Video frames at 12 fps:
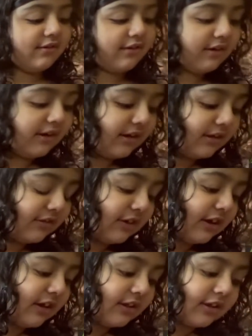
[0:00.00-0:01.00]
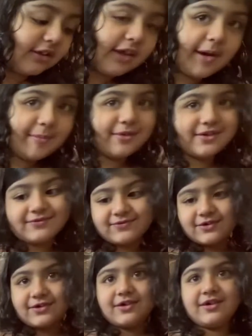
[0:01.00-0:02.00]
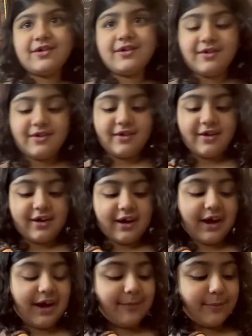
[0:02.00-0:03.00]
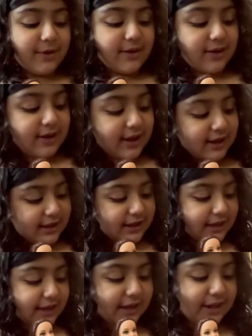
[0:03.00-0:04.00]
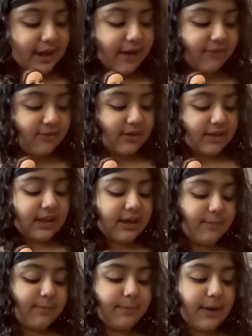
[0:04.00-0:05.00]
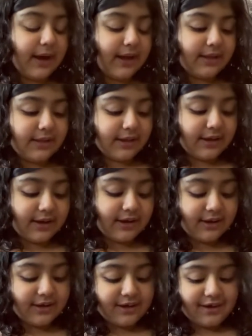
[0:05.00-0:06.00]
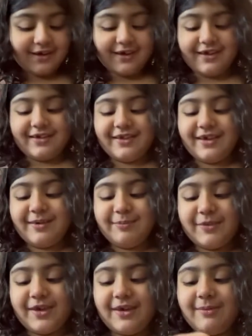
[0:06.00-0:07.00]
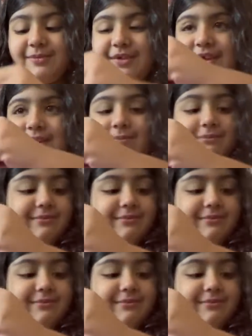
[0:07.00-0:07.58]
I'll take a little nap on the floor. I'm gonna eat everything. Pasta. Nom, nom, nom, nom.